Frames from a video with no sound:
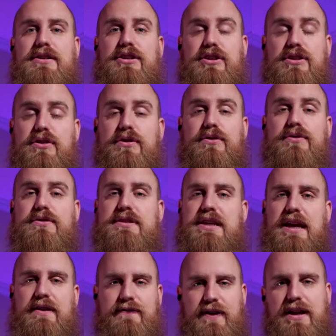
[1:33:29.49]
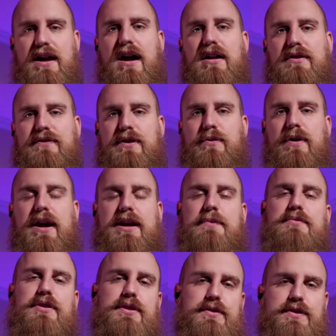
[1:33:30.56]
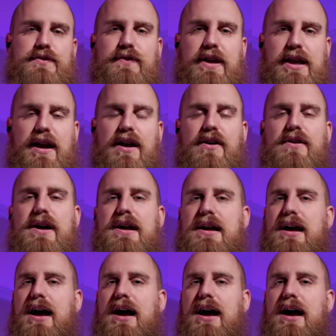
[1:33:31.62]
used in videography, where I can produce a video.